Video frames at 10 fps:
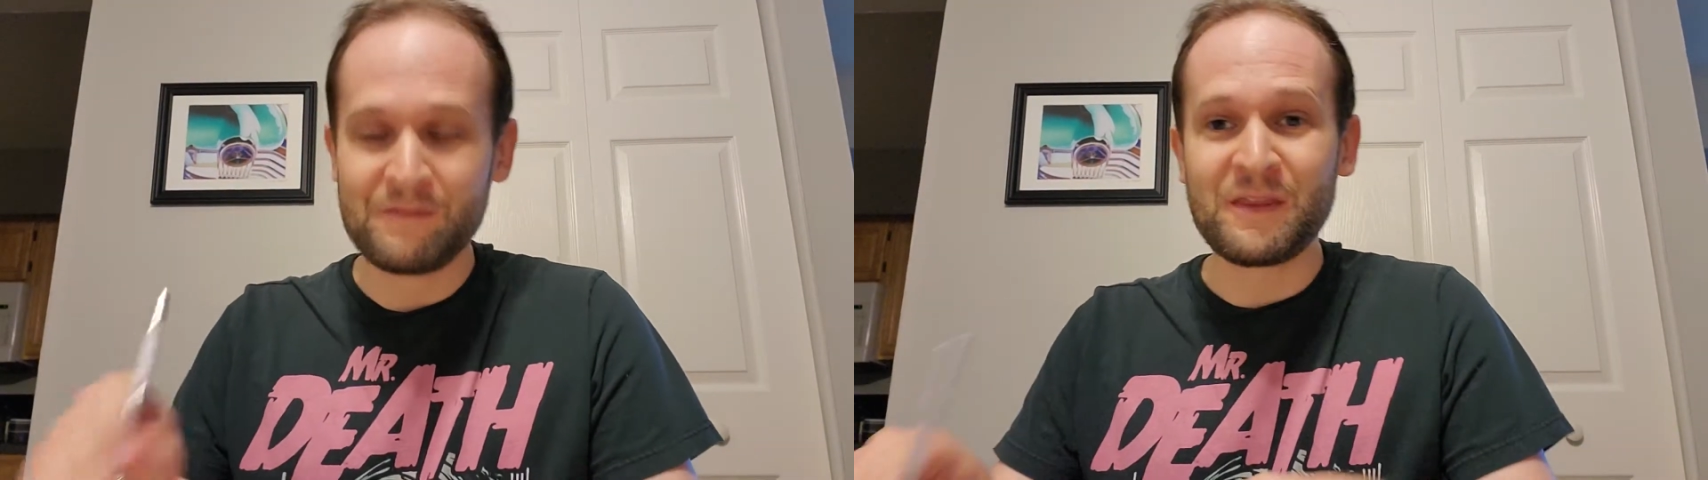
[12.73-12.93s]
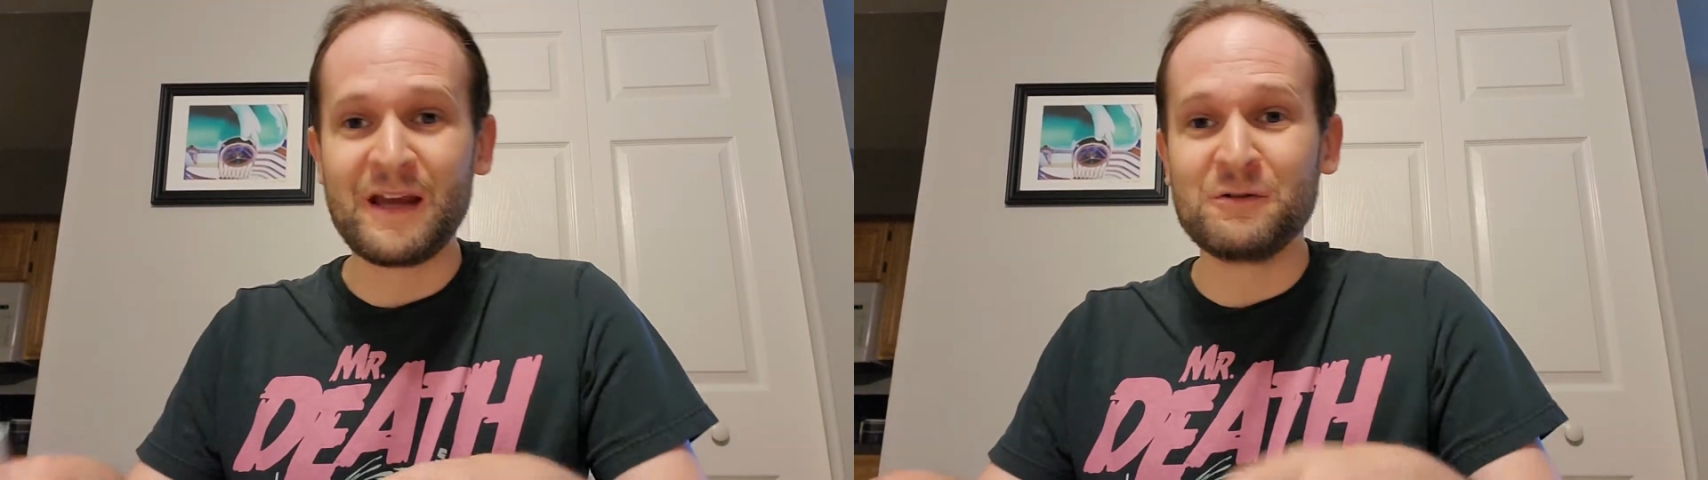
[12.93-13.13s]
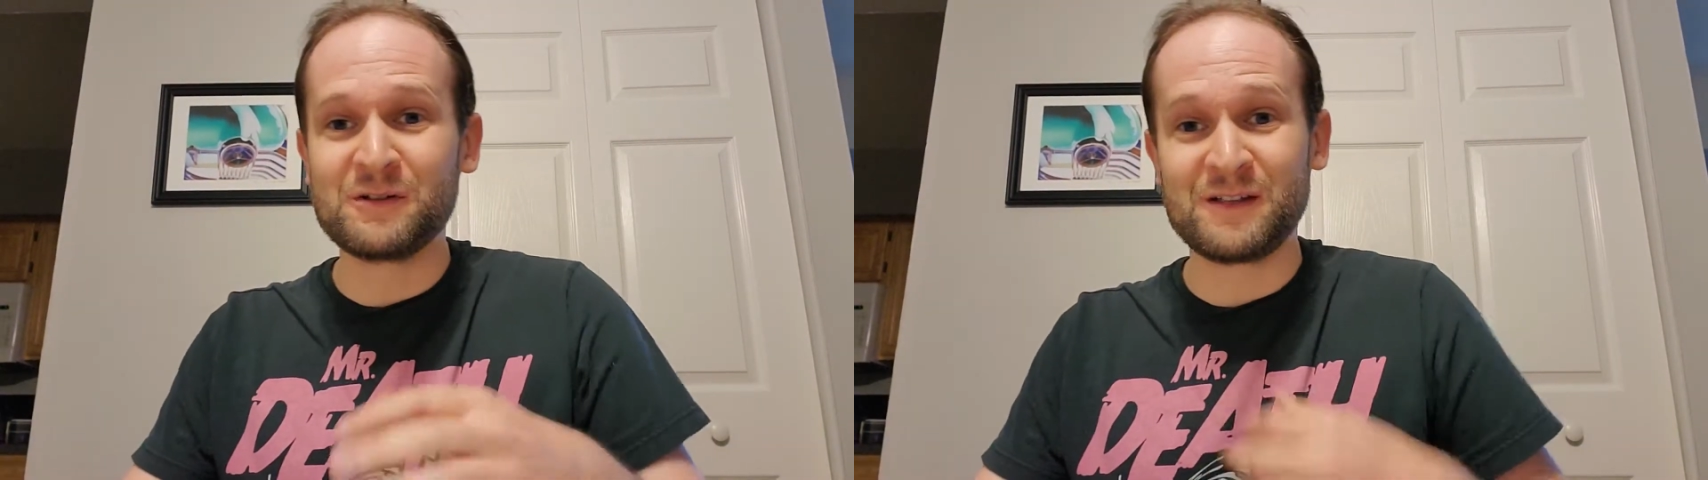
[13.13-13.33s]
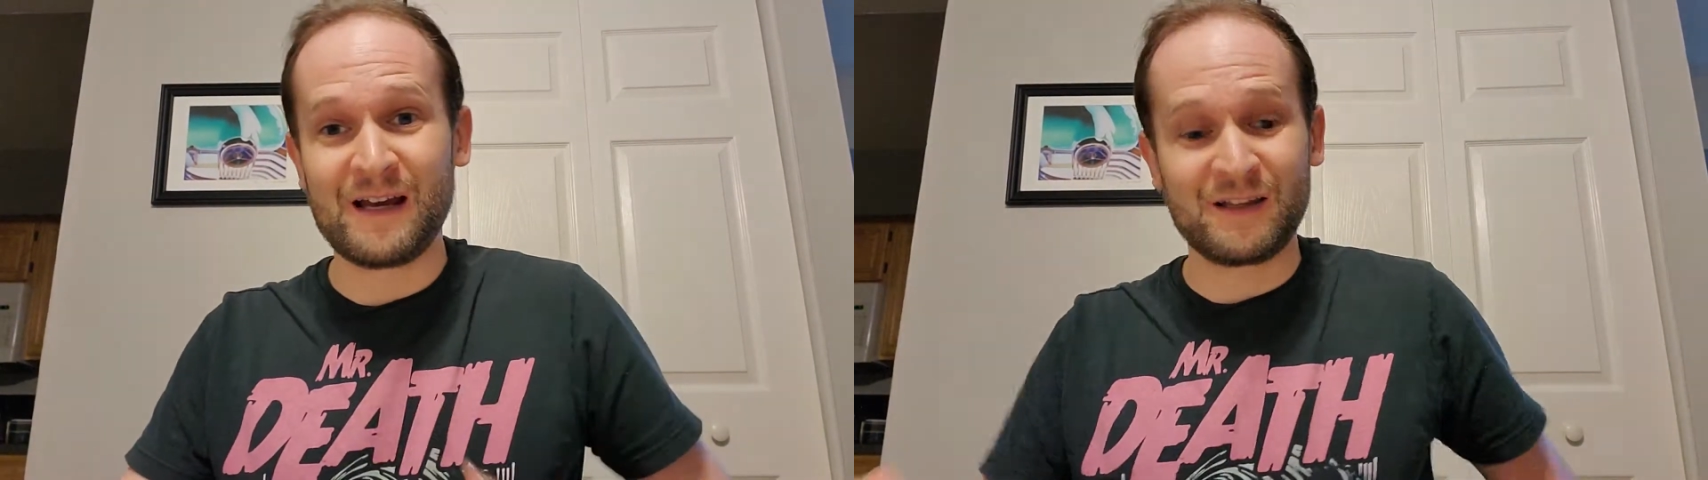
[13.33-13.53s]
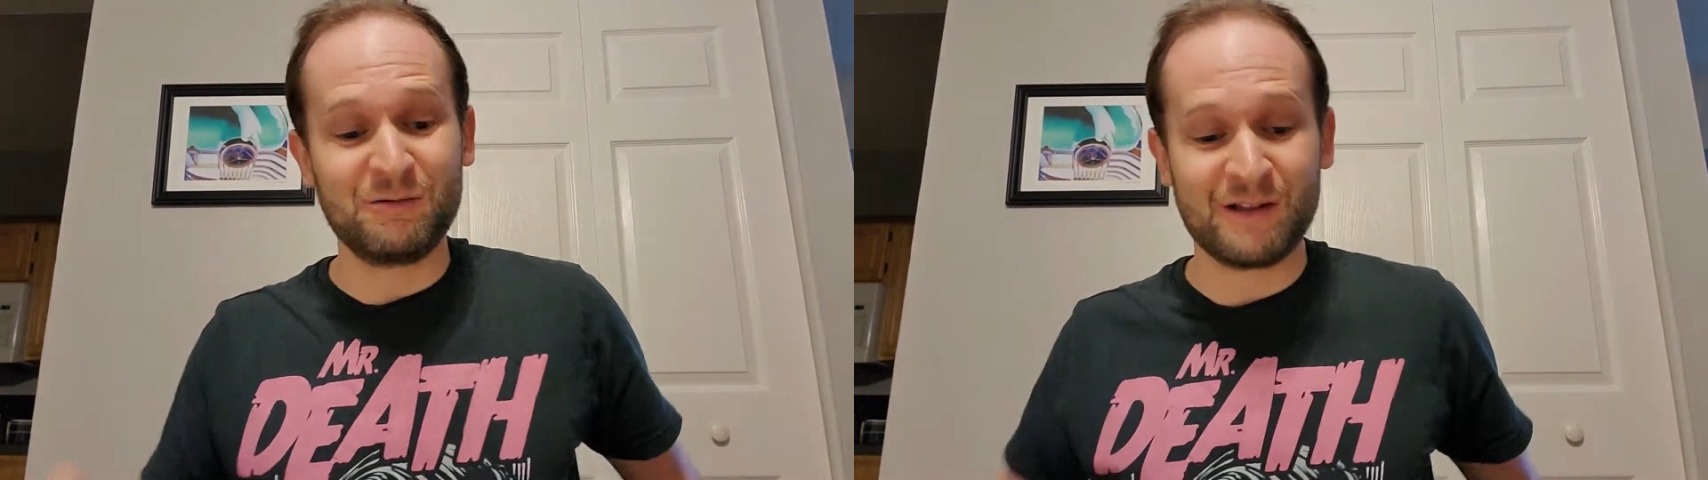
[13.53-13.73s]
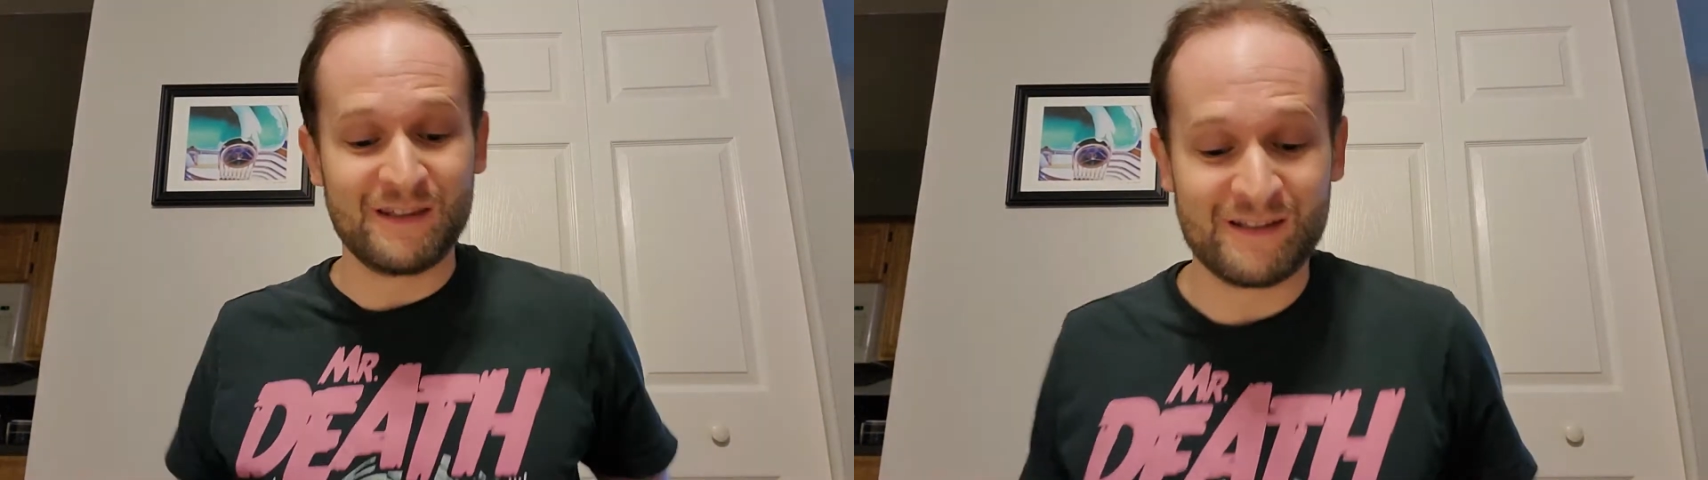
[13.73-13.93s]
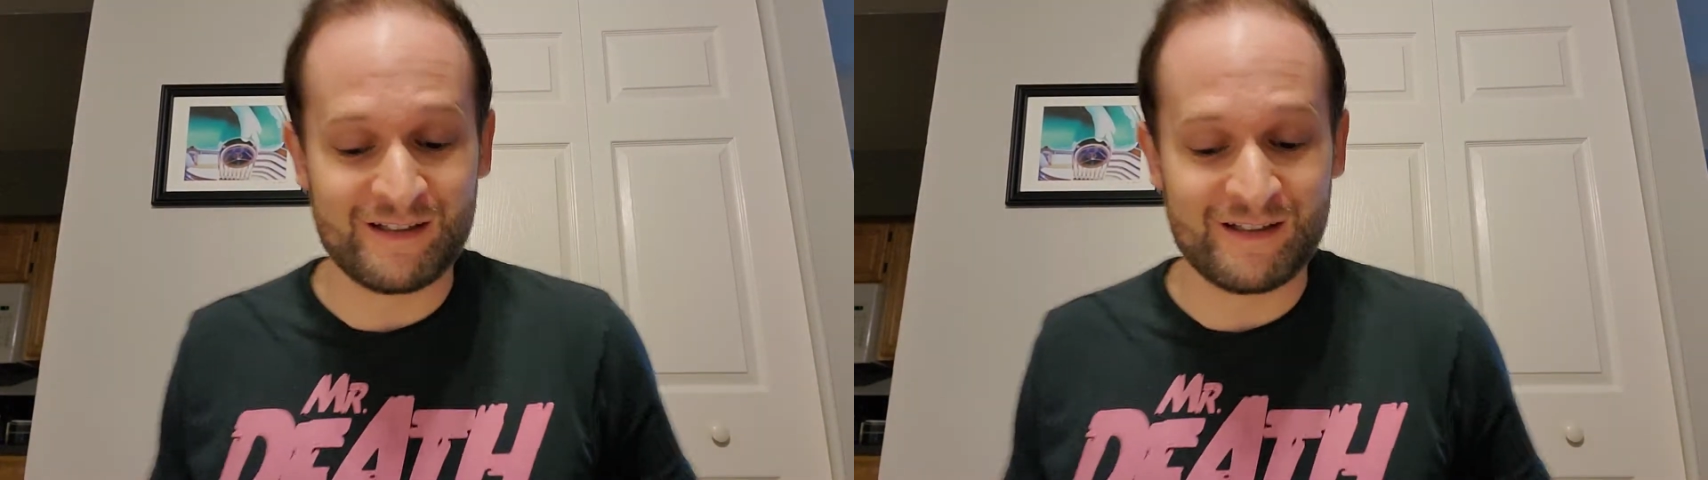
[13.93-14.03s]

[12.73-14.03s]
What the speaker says: I know exactly what this